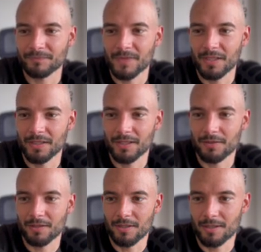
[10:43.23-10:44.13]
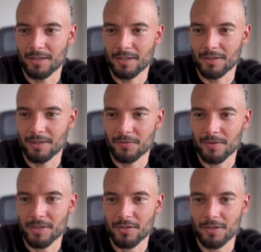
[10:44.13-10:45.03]
Target client
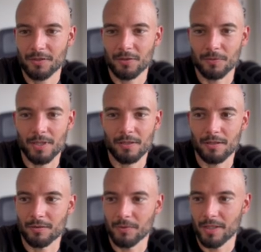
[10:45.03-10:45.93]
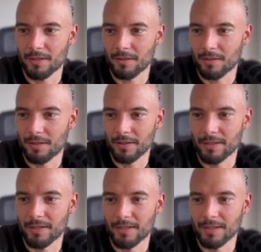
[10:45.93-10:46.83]
attraction. So
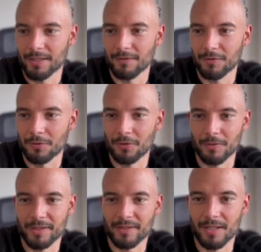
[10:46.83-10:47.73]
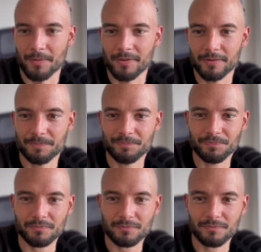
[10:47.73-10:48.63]
and then it gives you 3 steps.
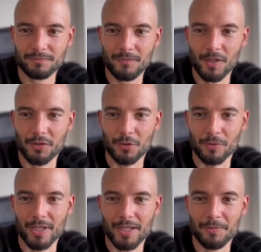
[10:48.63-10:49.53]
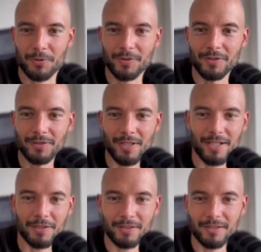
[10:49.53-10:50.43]
So we'll help you
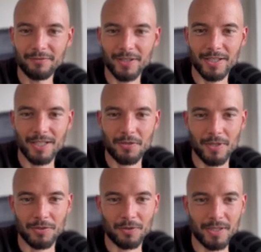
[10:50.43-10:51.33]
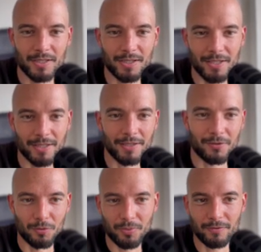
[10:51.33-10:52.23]
identify and attract your ideal clients
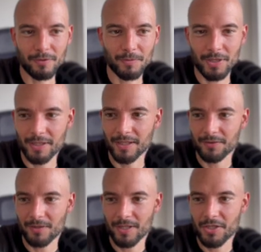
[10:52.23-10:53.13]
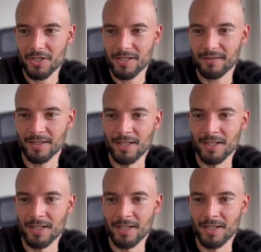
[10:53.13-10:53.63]
through proven marketing strategies.